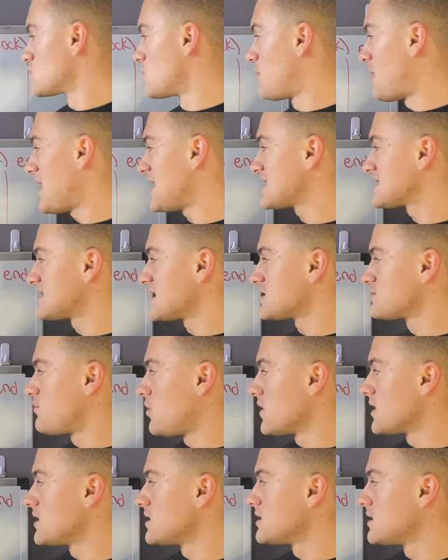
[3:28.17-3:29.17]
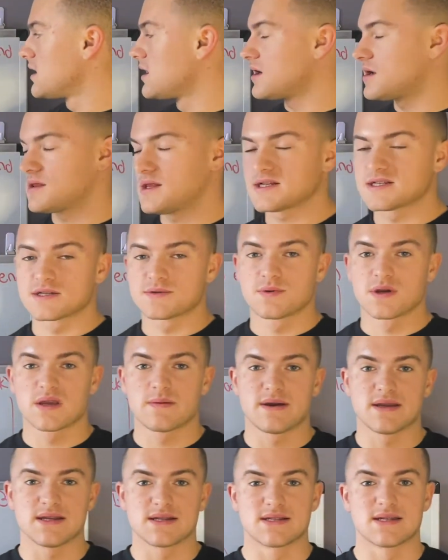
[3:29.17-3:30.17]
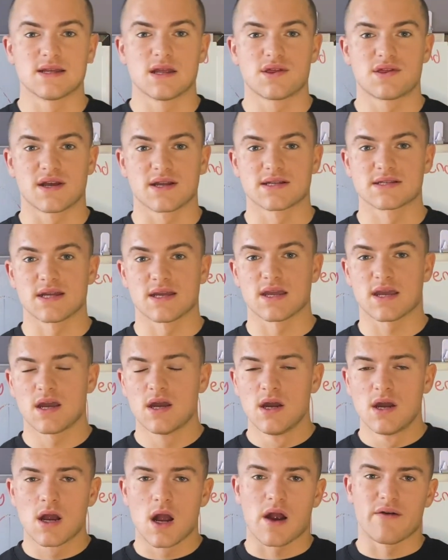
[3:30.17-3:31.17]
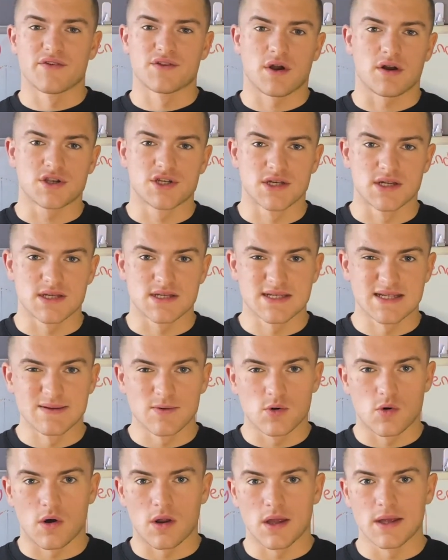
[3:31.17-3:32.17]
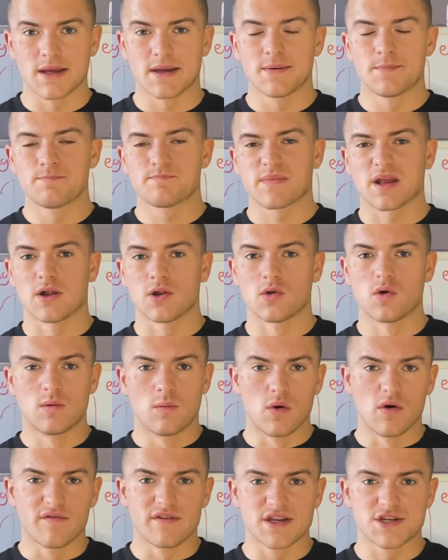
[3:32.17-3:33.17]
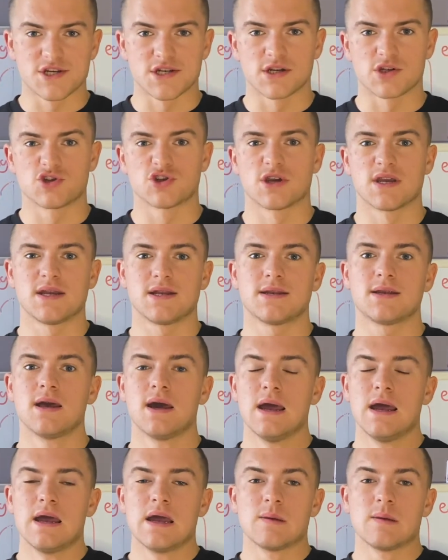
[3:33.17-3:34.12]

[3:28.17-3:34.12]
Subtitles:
past this point here, this is where you might see things like a reduction in sleep quality, low motivation to train,